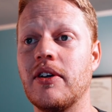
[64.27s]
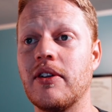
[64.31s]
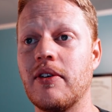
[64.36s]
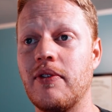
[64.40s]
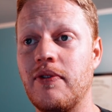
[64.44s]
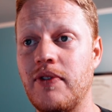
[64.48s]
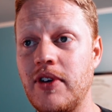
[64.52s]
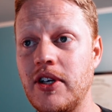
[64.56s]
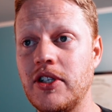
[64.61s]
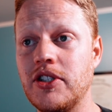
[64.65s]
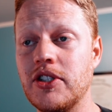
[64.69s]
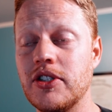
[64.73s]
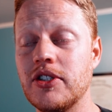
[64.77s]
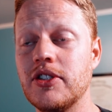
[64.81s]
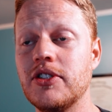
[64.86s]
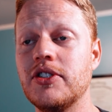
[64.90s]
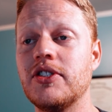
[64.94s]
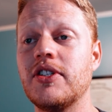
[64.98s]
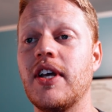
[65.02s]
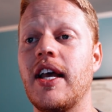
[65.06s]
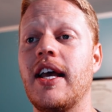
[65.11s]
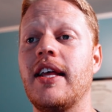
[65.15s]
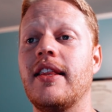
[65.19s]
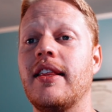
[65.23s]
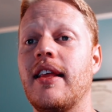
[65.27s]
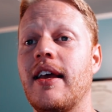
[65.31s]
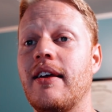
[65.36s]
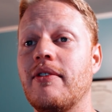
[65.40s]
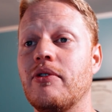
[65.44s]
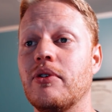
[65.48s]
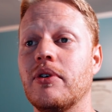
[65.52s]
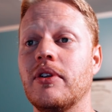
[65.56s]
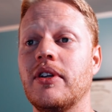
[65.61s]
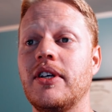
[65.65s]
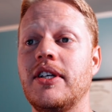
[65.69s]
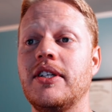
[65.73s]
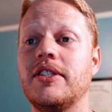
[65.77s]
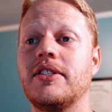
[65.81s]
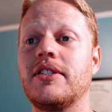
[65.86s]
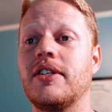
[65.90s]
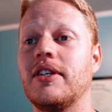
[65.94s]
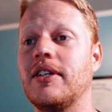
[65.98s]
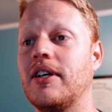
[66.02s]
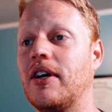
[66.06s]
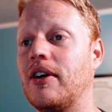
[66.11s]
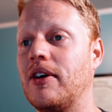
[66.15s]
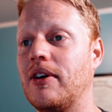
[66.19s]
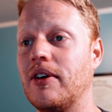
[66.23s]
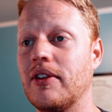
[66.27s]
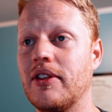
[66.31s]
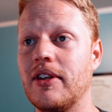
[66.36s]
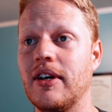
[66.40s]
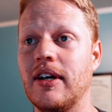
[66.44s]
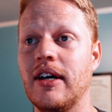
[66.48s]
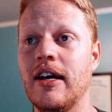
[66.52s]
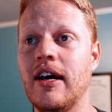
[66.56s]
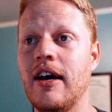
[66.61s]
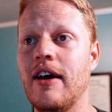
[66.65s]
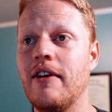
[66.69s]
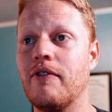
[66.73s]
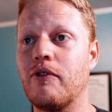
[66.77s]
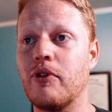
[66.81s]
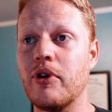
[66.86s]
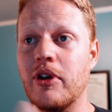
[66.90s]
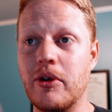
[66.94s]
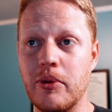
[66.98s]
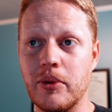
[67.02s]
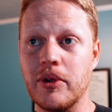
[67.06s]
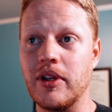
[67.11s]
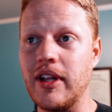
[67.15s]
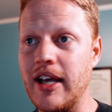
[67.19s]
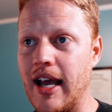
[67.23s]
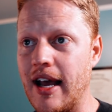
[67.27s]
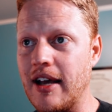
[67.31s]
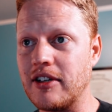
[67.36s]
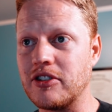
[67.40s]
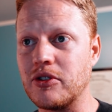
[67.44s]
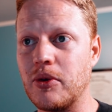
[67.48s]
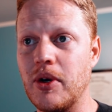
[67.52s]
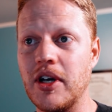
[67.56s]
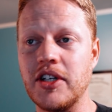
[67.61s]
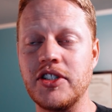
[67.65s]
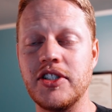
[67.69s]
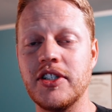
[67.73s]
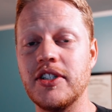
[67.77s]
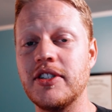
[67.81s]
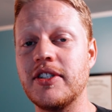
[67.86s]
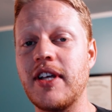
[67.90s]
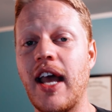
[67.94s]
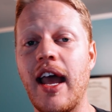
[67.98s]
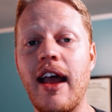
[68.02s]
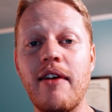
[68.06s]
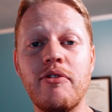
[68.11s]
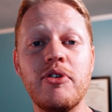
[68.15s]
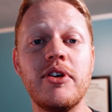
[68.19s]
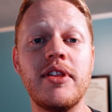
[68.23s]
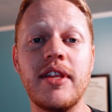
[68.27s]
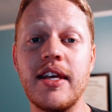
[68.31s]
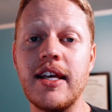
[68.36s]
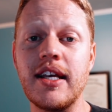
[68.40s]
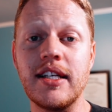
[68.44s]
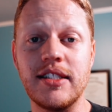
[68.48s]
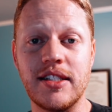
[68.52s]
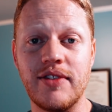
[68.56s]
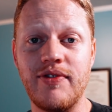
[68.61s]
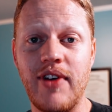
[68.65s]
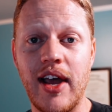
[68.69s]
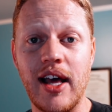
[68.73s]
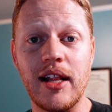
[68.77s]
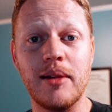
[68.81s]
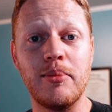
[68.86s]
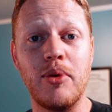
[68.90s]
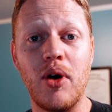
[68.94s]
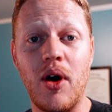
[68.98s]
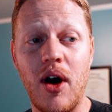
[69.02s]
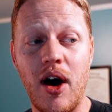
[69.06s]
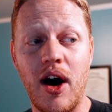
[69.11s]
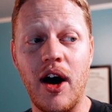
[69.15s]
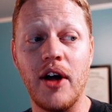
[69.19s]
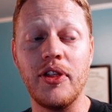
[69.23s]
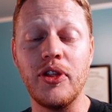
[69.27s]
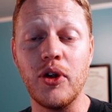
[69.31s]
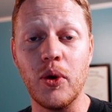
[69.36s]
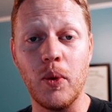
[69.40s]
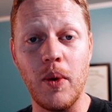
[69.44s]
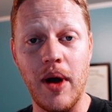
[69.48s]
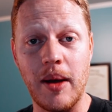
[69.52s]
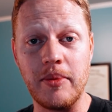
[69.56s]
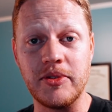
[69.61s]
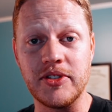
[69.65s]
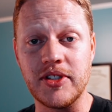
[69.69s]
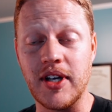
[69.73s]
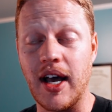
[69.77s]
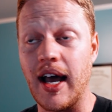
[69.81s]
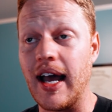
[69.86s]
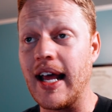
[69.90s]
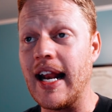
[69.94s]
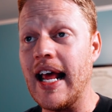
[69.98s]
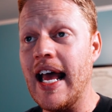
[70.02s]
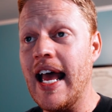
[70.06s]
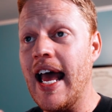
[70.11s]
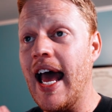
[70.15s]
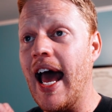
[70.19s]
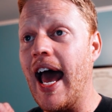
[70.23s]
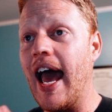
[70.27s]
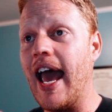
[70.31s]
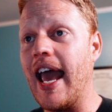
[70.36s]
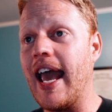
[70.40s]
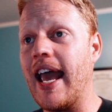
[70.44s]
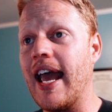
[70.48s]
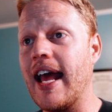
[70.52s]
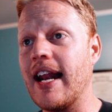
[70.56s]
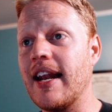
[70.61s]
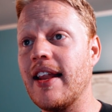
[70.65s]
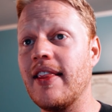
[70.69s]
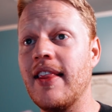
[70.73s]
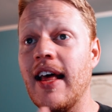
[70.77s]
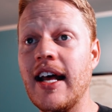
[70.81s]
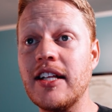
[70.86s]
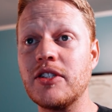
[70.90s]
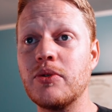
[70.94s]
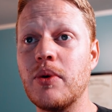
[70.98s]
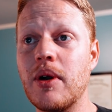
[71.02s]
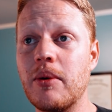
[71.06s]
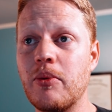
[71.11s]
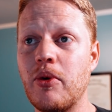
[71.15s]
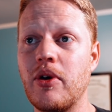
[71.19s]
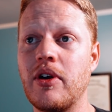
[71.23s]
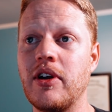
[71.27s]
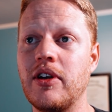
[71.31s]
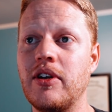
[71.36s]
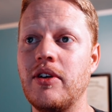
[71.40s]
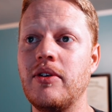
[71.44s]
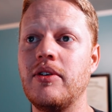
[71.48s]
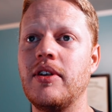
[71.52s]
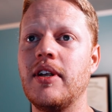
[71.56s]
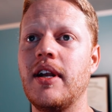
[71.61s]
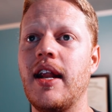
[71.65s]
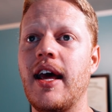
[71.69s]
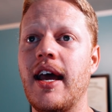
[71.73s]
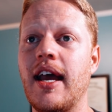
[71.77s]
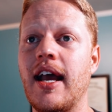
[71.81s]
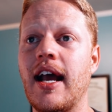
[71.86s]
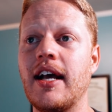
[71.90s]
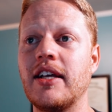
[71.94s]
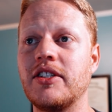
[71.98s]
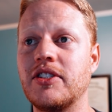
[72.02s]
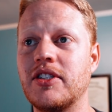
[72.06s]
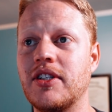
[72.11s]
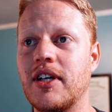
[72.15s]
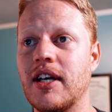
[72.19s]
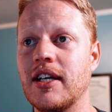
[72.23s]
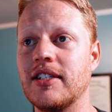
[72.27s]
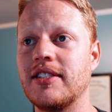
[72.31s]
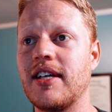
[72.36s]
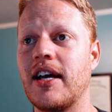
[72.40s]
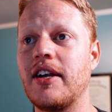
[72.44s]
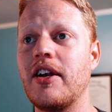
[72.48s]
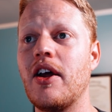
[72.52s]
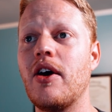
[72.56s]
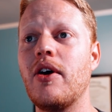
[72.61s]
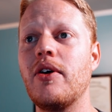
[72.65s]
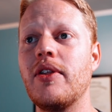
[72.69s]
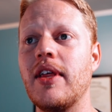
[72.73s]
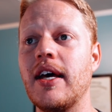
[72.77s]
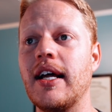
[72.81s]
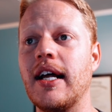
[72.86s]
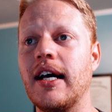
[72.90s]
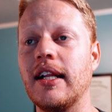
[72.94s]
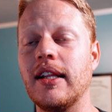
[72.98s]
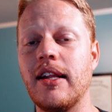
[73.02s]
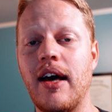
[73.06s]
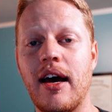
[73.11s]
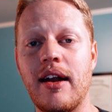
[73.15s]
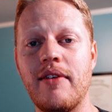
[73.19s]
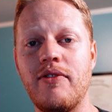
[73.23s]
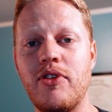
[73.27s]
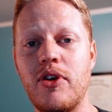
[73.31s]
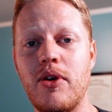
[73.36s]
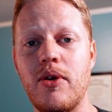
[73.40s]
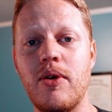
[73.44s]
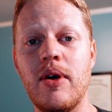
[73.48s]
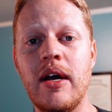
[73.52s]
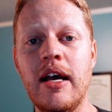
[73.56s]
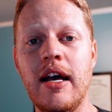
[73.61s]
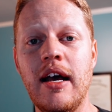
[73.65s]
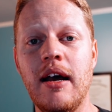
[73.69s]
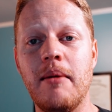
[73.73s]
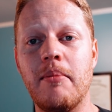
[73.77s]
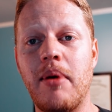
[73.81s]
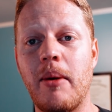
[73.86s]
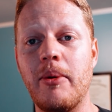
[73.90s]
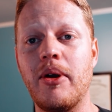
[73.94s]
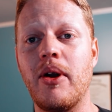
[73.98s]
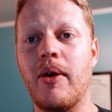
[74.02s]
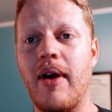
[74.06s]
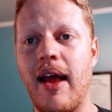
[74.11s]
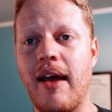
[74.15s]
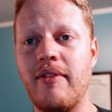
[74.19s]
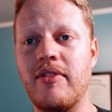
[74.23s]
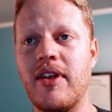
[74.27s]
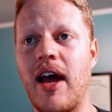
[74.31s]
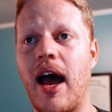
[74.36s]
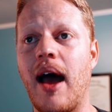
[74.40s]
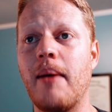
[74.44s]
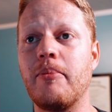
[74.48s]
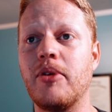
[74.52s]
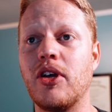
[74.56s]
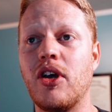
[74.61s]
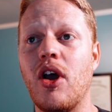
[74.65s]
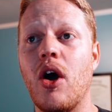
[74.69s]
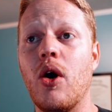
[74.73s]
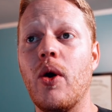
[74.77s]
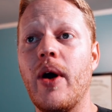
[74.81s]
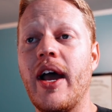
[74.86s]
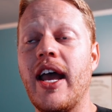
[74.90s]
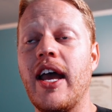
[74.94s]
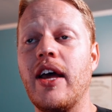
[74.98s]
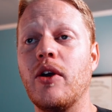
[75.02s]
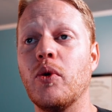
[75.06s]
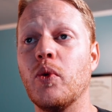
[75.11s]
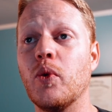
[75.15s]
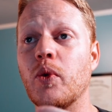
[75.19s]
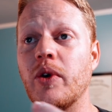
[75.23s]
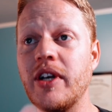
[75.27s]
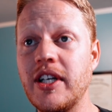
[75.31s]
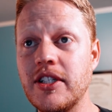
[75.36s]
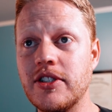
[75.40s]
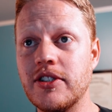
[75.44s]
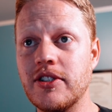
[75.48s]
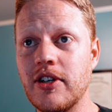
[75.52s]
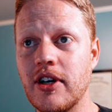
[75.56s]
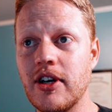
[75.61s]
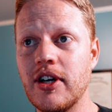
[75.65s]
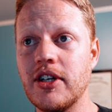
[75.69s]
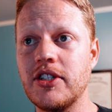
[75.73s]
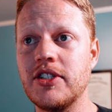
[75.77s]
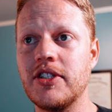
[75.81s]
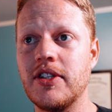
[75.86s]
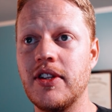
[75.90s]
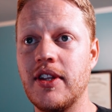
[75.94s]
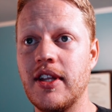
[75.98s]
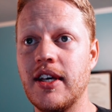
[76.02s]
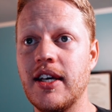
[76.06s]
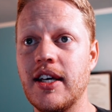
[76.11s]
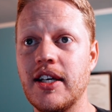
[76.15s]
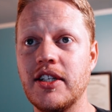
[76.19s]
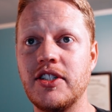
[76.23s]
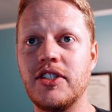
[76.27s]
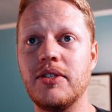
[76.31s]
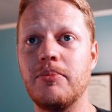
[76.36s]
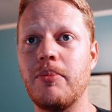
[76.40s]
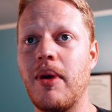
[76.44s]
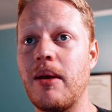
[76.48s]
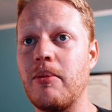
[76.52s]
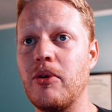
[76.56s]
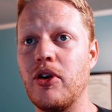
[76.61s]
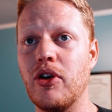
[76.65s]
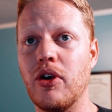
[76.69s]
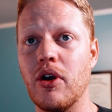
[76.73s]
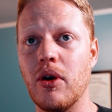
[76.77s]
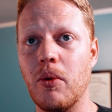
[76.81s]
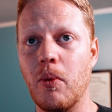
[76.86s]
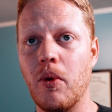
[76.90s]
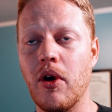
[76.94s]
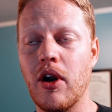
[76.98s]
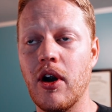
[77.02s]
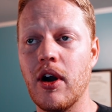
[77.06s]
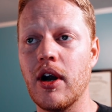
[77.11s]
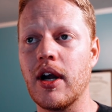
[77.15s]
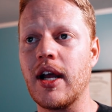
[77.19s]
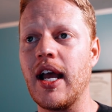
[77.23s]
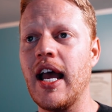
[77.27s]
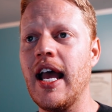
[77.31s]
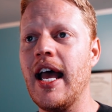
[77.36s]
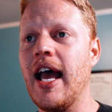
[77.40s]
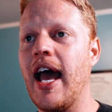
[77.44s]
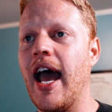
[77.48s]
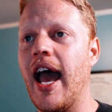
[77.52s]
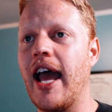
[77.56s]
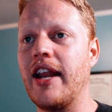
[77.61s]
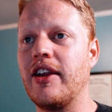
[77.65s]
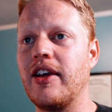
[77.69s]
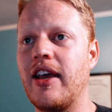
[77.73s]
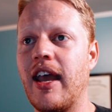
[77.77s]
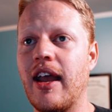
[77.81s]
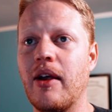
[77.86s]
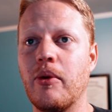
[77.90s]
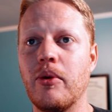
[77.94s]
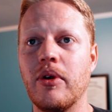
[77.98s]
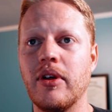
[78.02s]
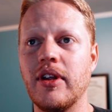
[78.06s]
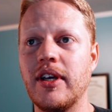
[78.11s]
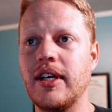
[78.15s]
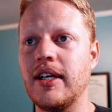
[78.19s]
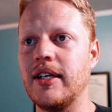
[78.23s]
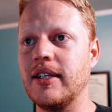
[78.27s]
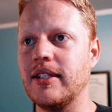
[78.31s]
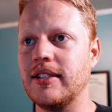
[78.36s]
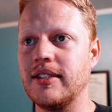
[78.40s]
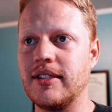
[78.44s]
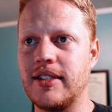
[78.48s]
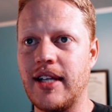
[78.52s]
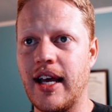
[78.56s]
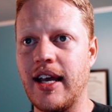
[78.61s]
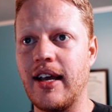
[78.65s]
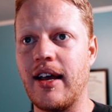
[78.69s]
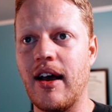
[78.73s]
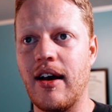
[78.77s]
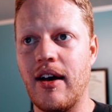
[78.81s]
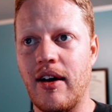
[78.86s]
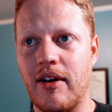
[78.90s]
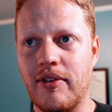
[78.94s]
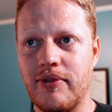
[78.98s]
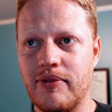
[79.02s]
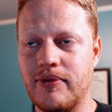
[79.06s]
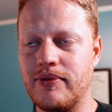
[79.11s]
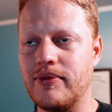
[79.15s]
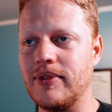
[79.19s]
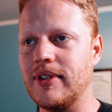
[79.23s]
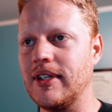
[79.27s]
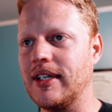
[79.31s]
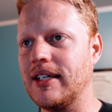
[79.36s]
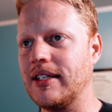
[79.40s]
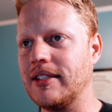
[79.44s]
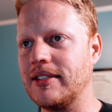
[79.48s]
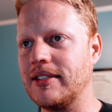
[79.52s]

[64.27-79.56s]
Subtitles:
all the features, and they've released all the frequently asked questions. Everything is available on their website. And that's what I'm going to do today, because I know that a lot of you probably don't have time to go and research this. Maybe you're at work and you can't really take off